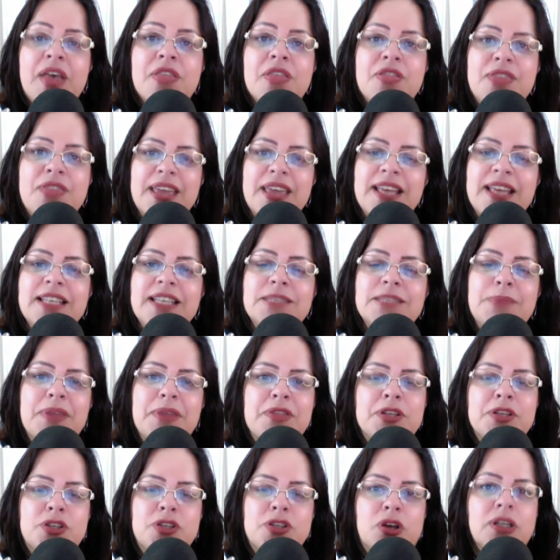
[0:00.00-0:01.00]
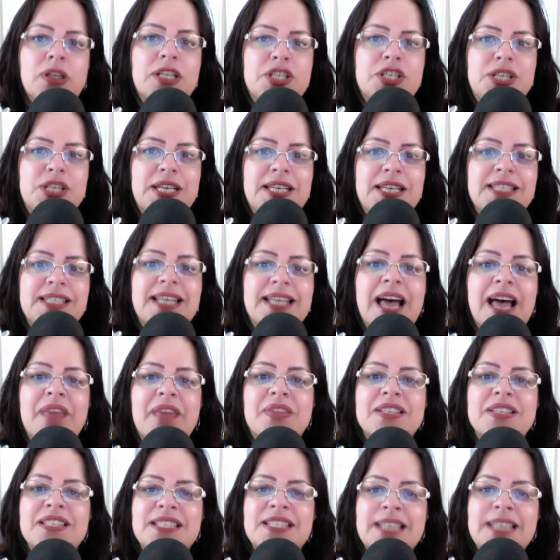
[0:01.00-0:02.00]
These methodologies are
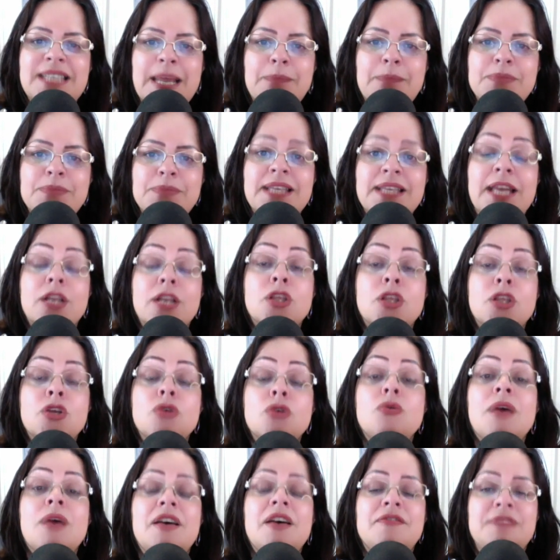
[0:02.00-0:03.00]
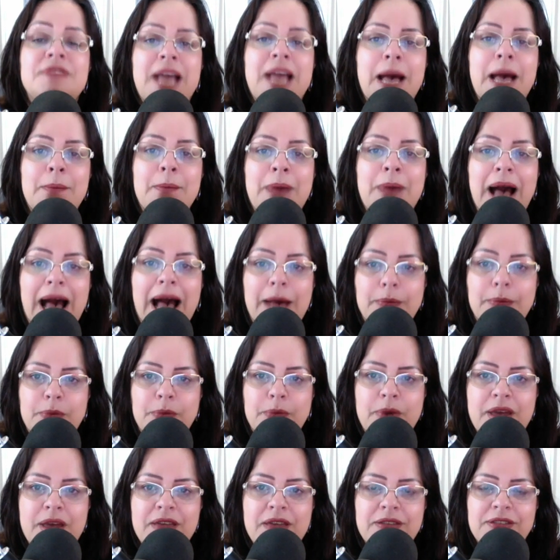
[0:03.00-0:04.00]
the steps that you have come up
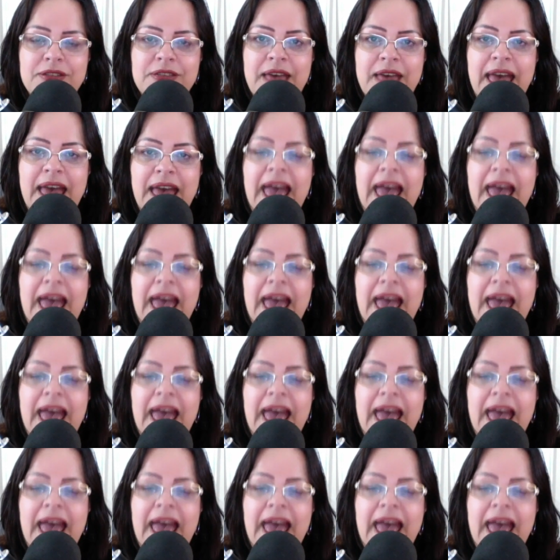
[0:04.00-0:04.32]
with